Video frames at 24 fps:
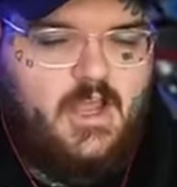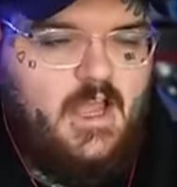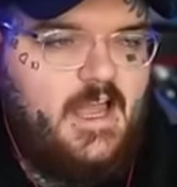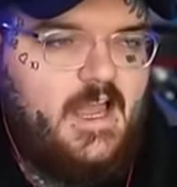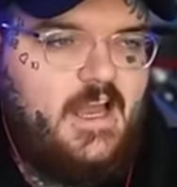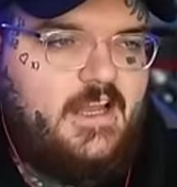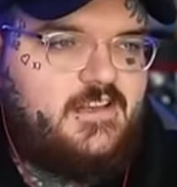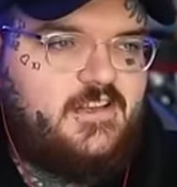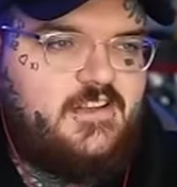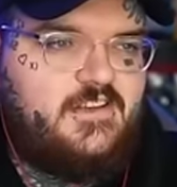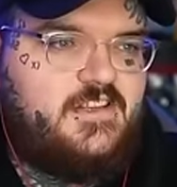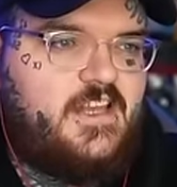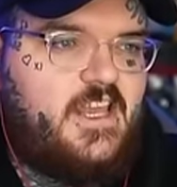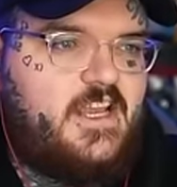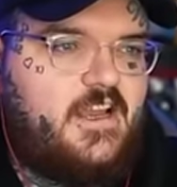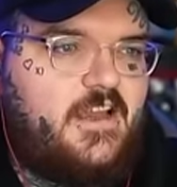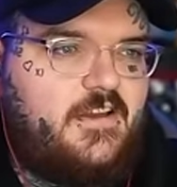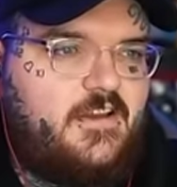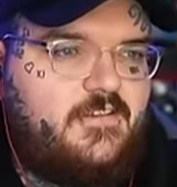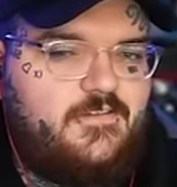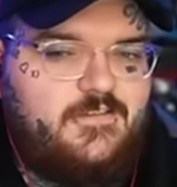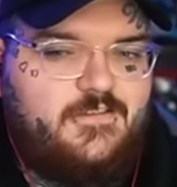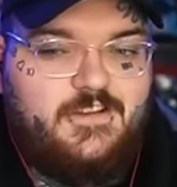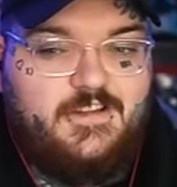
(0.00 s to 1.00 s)
I had can take
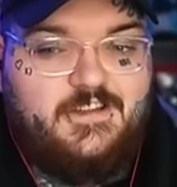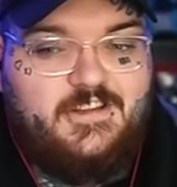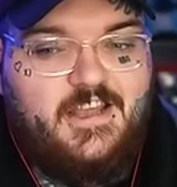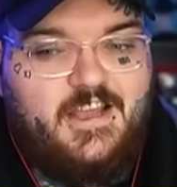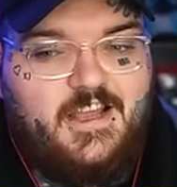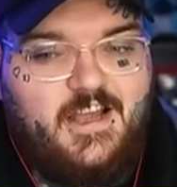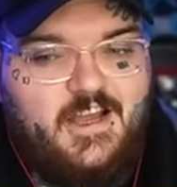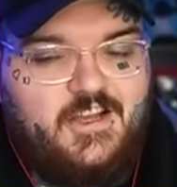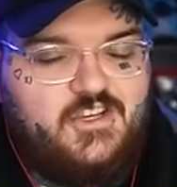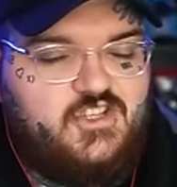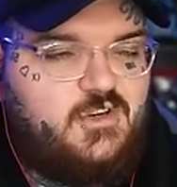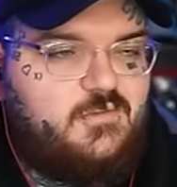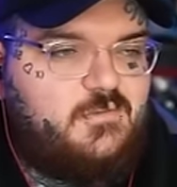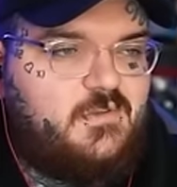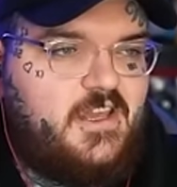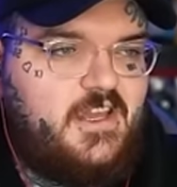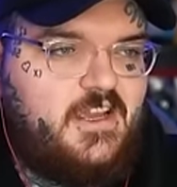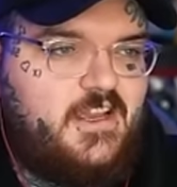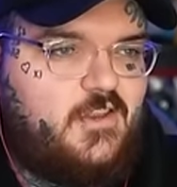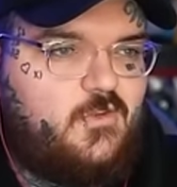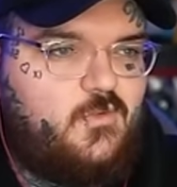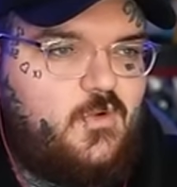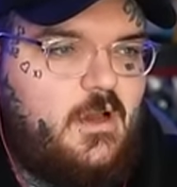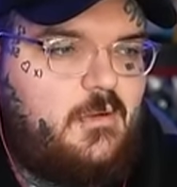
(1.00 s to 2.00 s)
a can take a high jump kick,
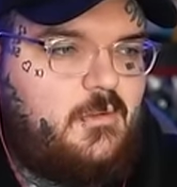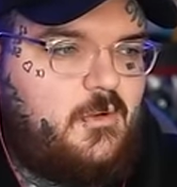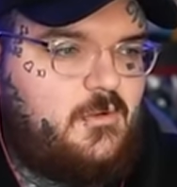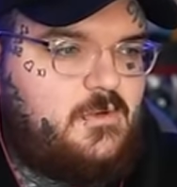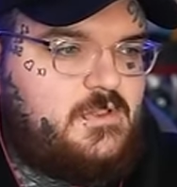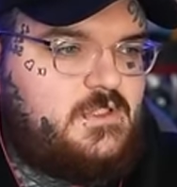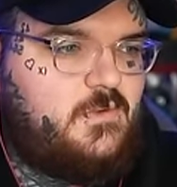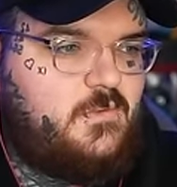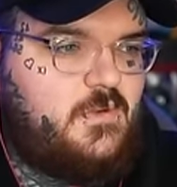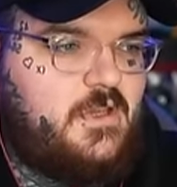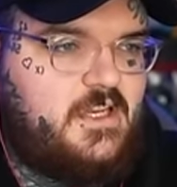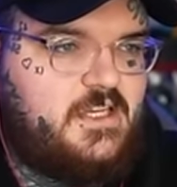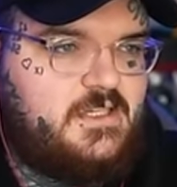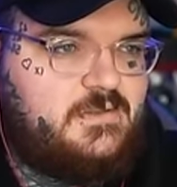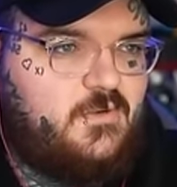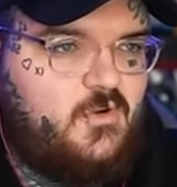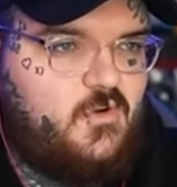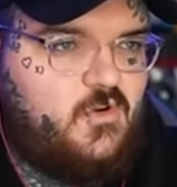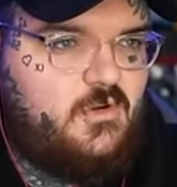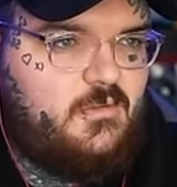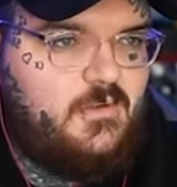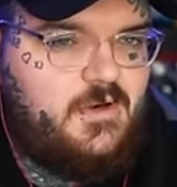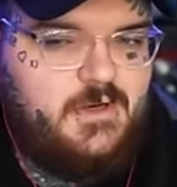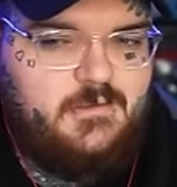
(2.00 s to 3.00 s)
and Dwebble was the weakest
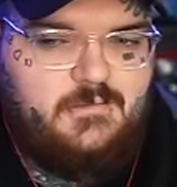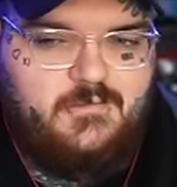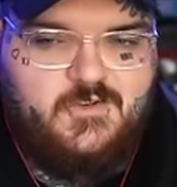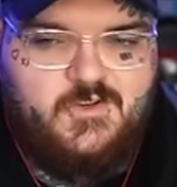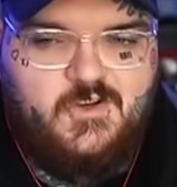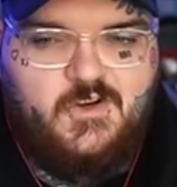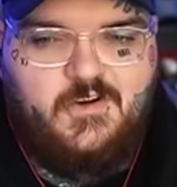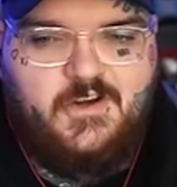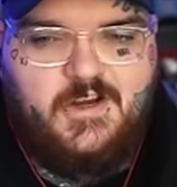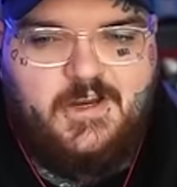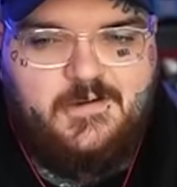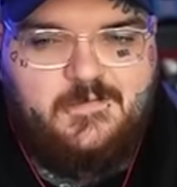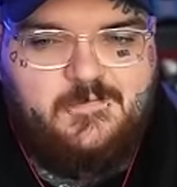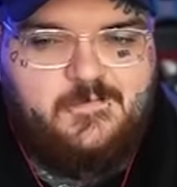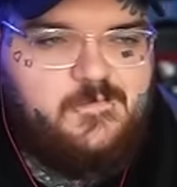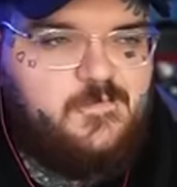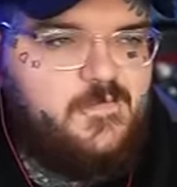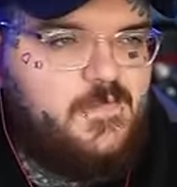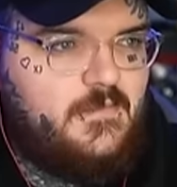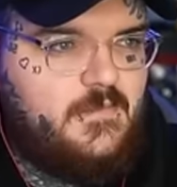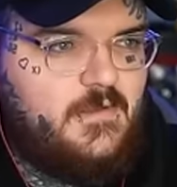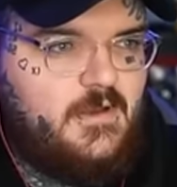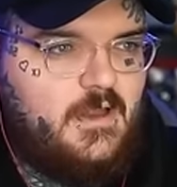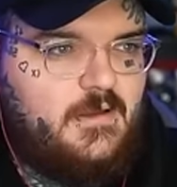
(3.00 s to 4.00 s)
Pokemon, I'm sorry.
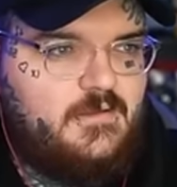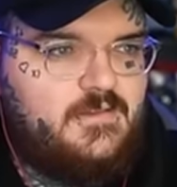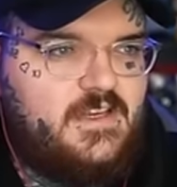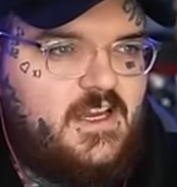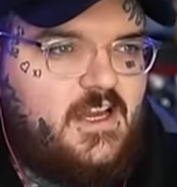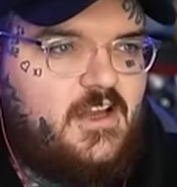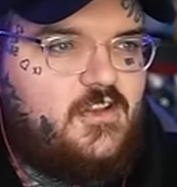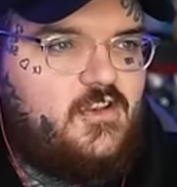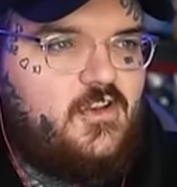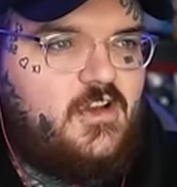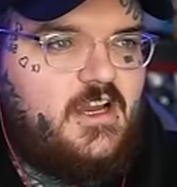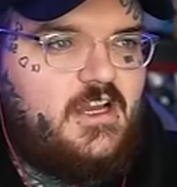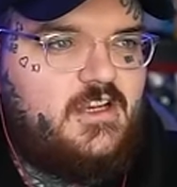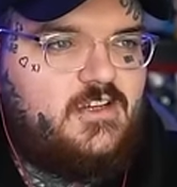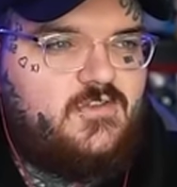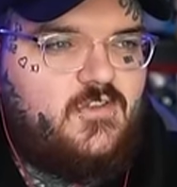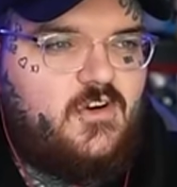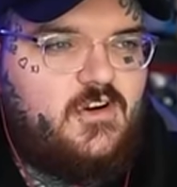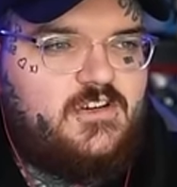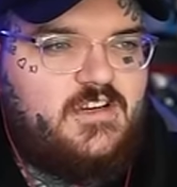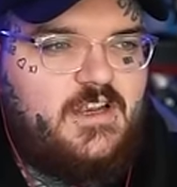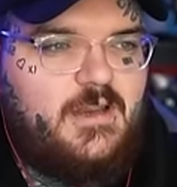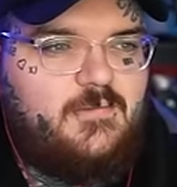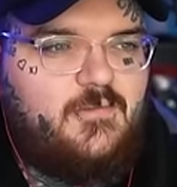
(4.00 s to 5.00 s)
I'm telling you guys,
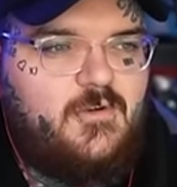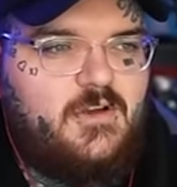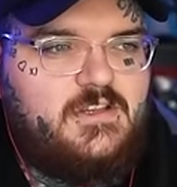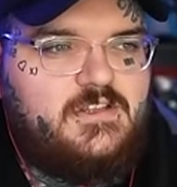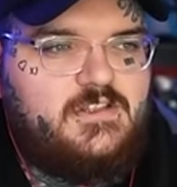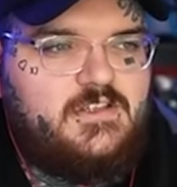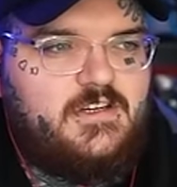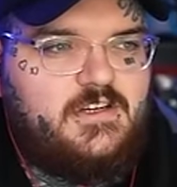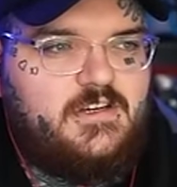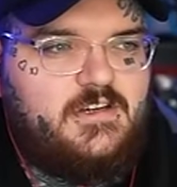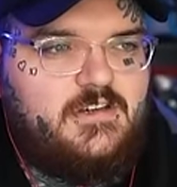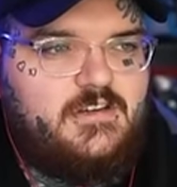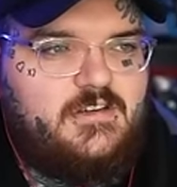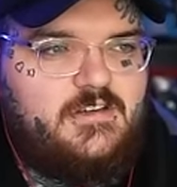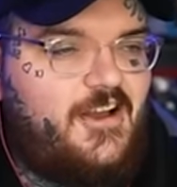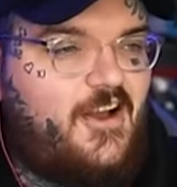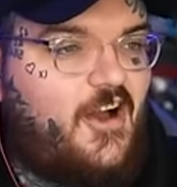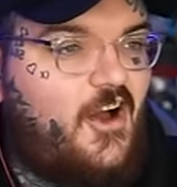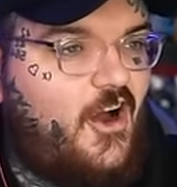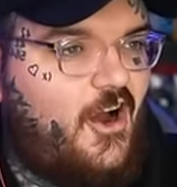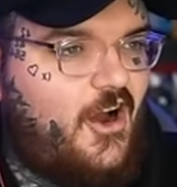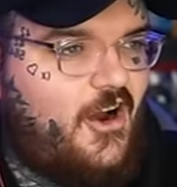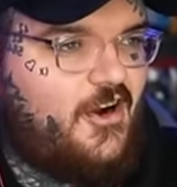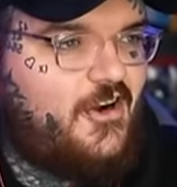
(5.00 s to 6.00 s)
rock type runs are
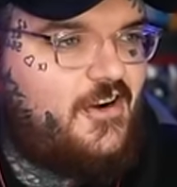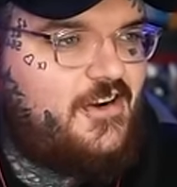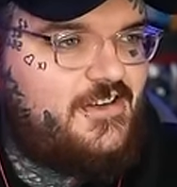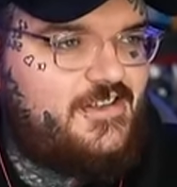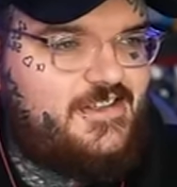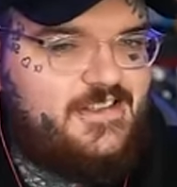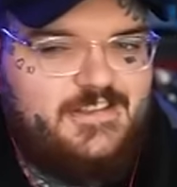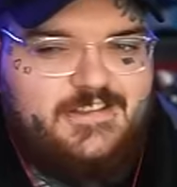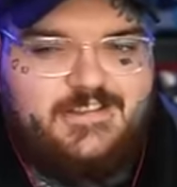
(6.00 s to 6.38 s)
hard.